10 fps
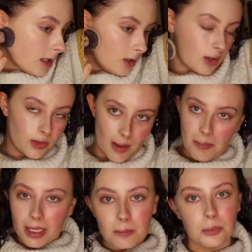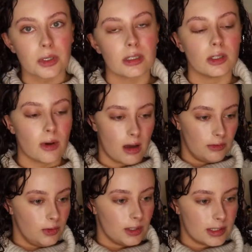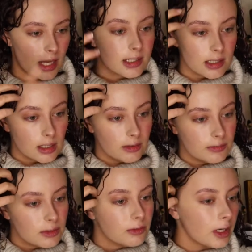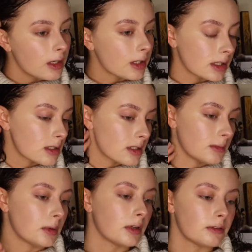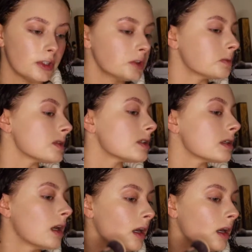you know, that might break you out if you're sensitive to fragrance and perfumes.